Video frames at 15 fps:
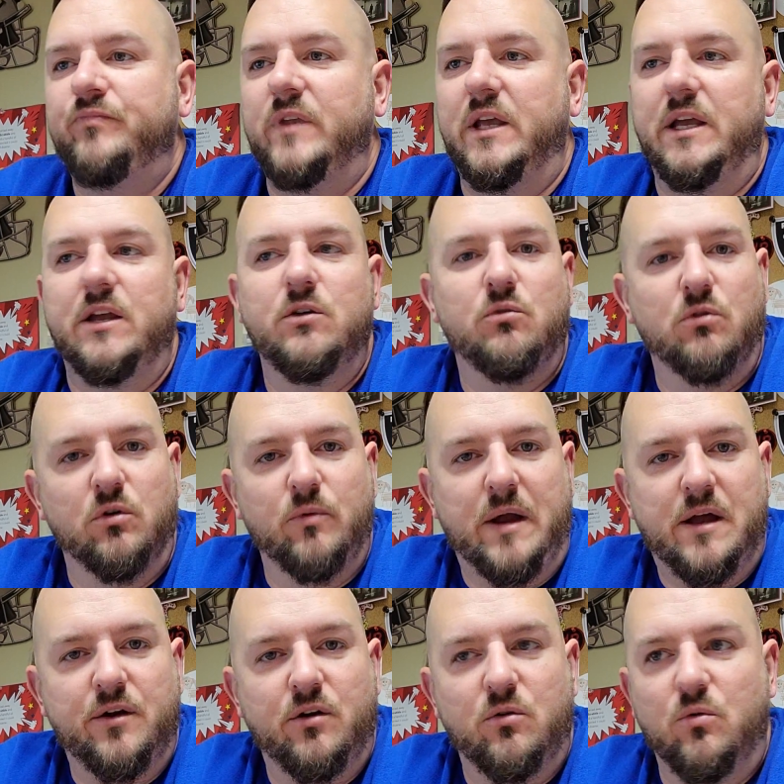in or
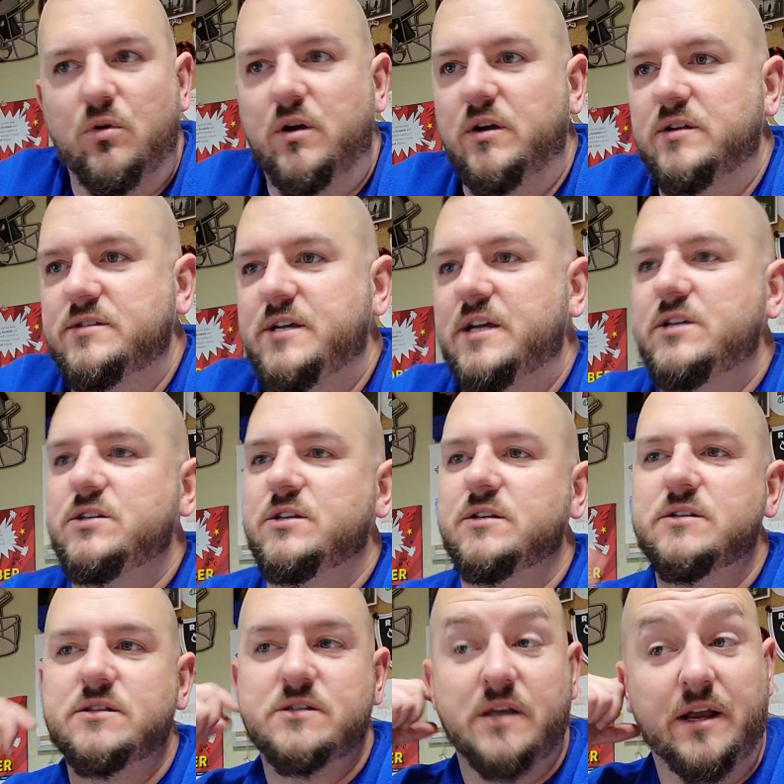around our
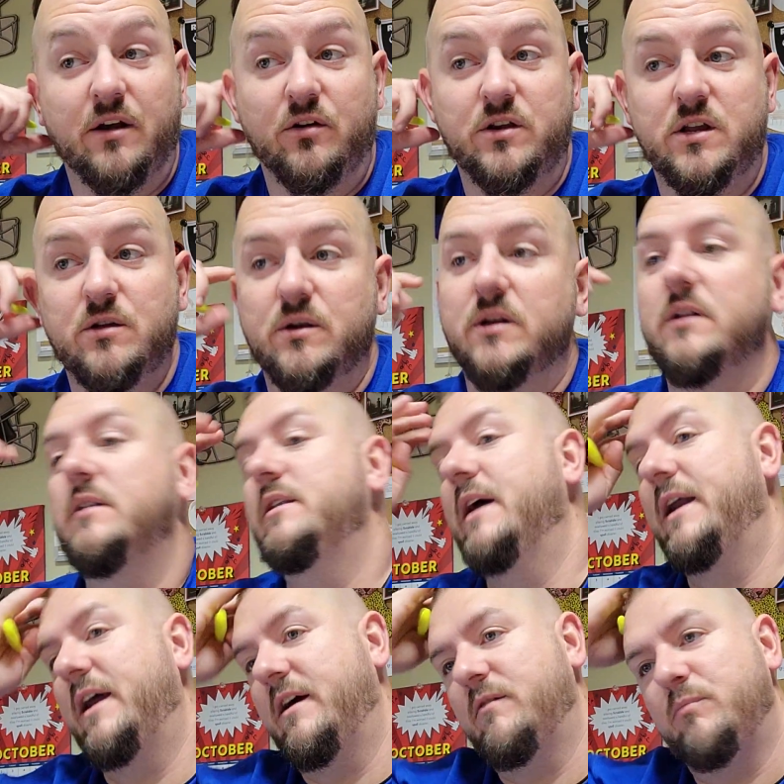organizations and our unit
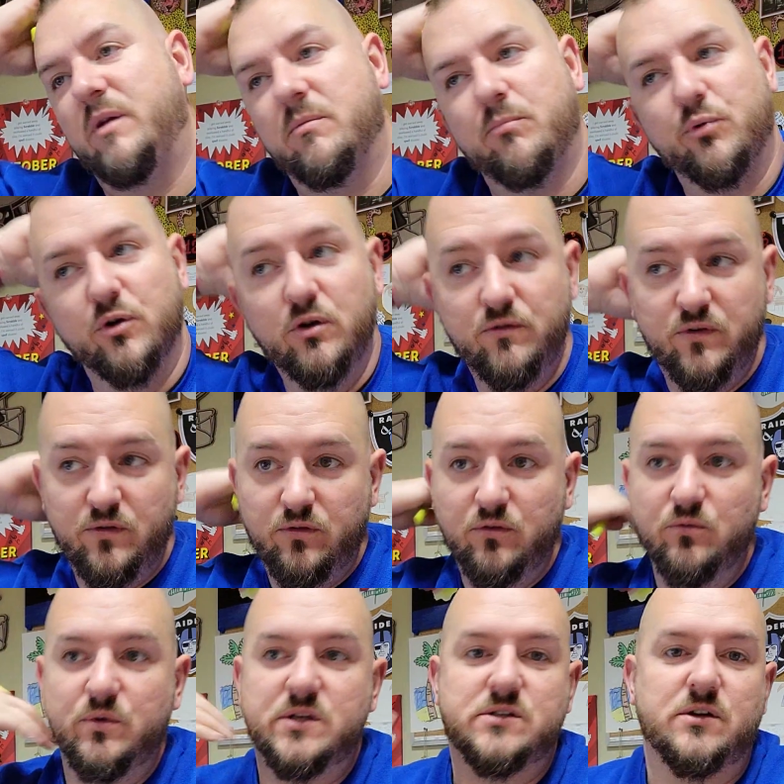that have been proven through
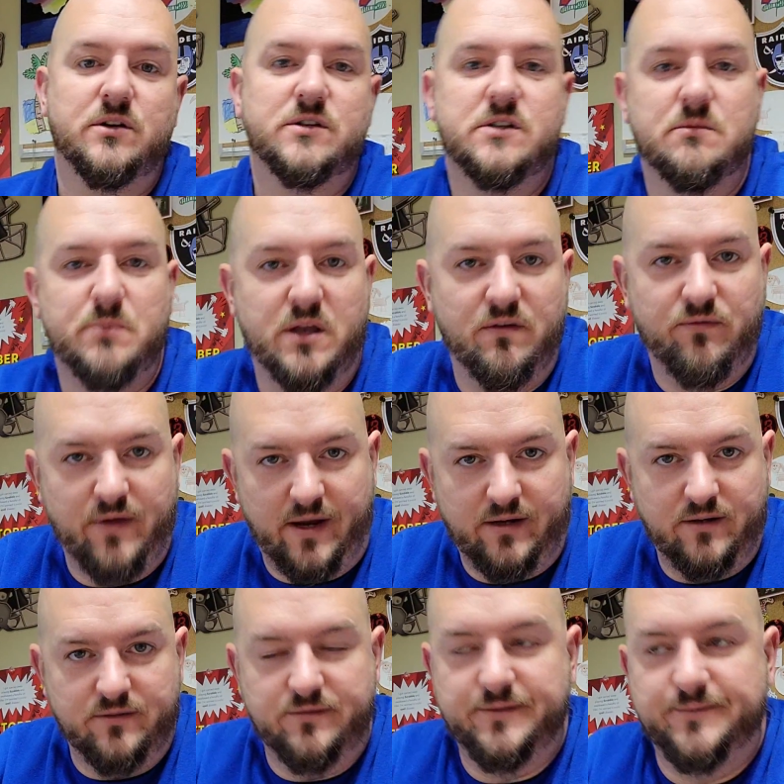research to be
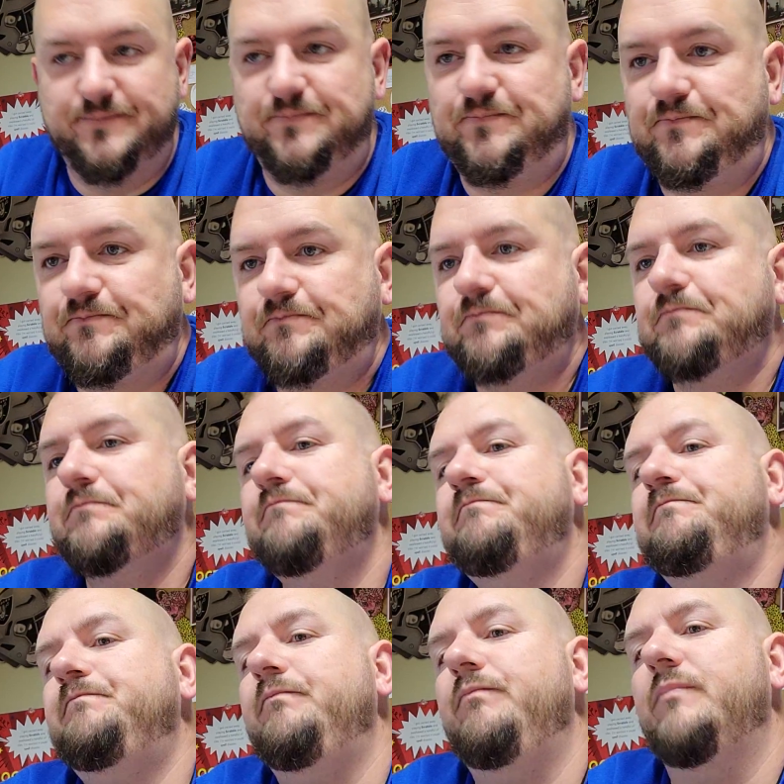effective.
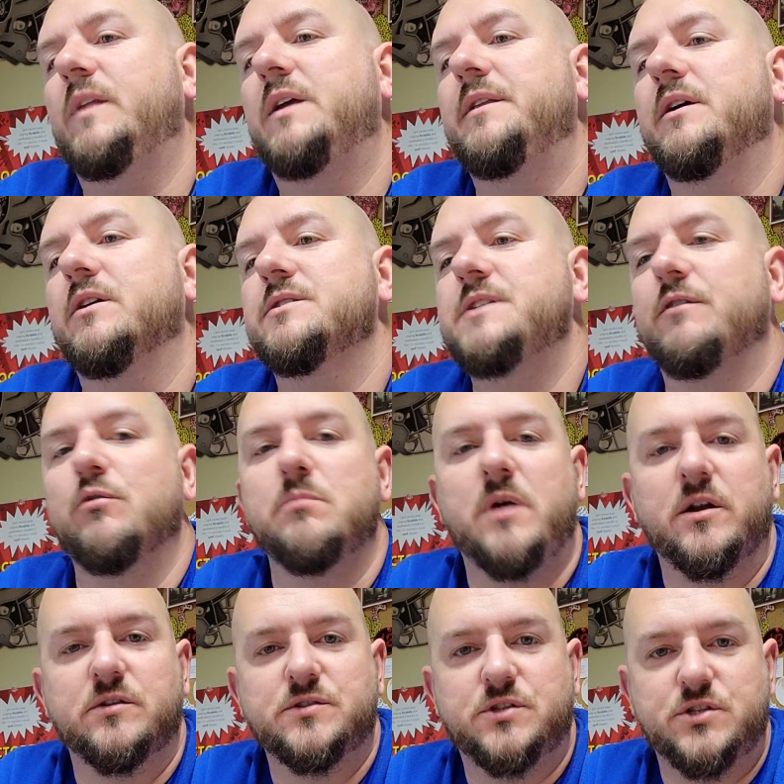And there are several
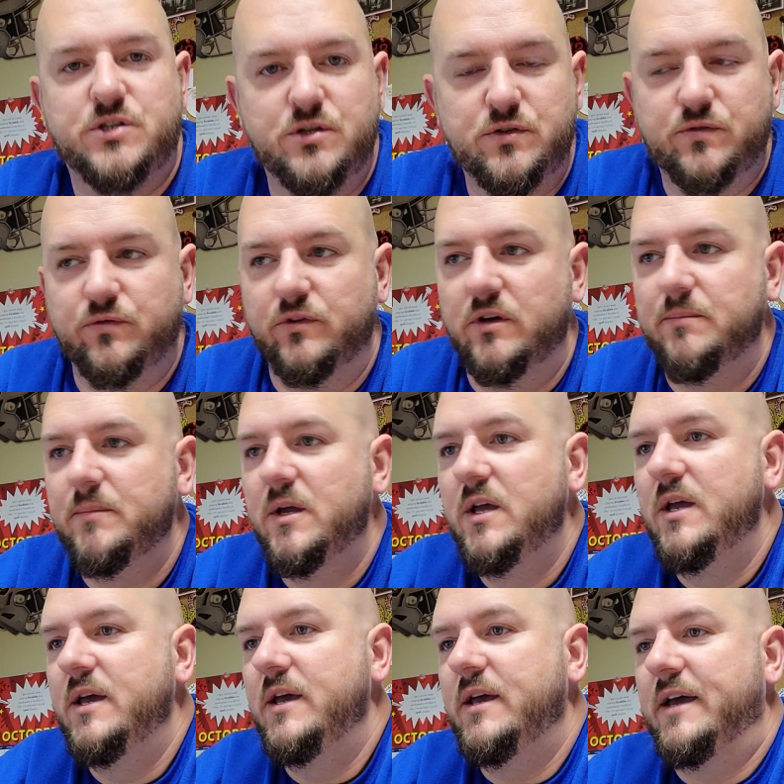models to choose from
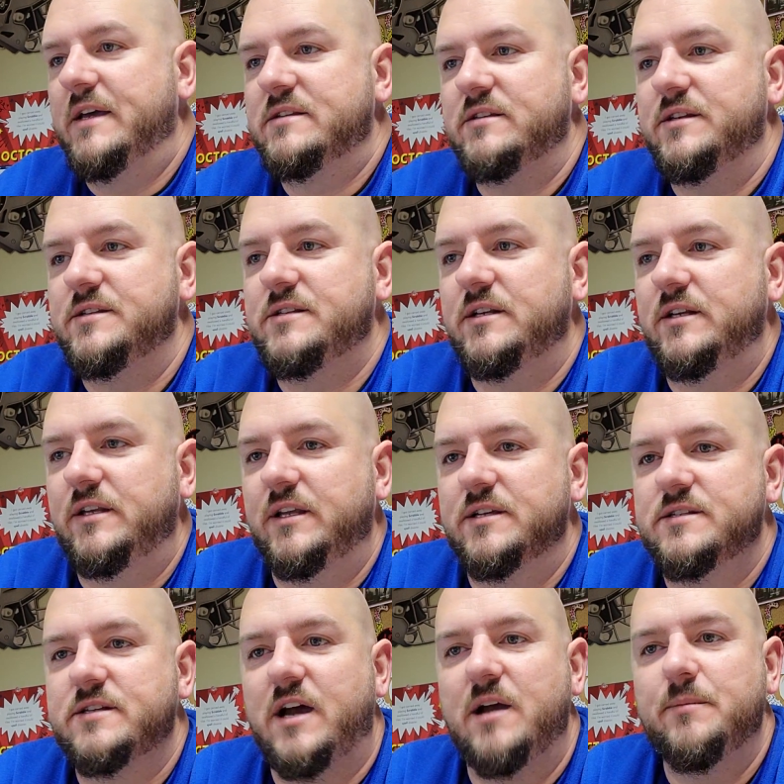as listed in the
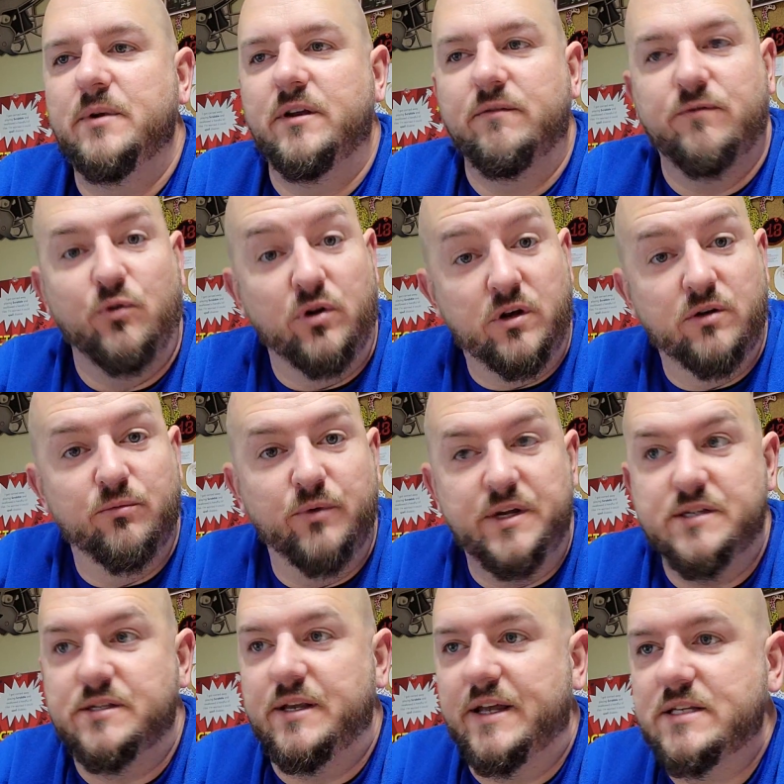assignment, and for good
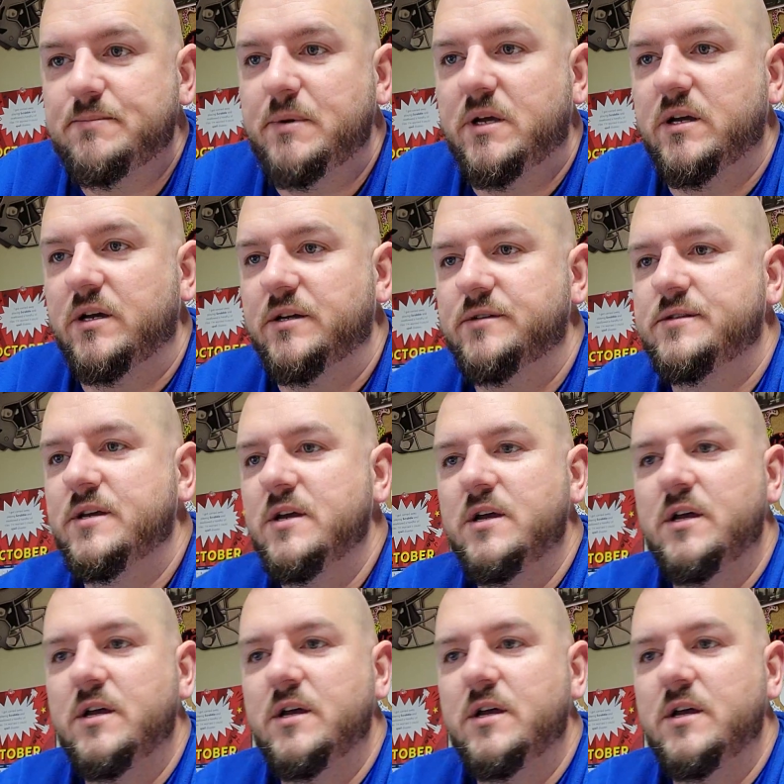reason. That's because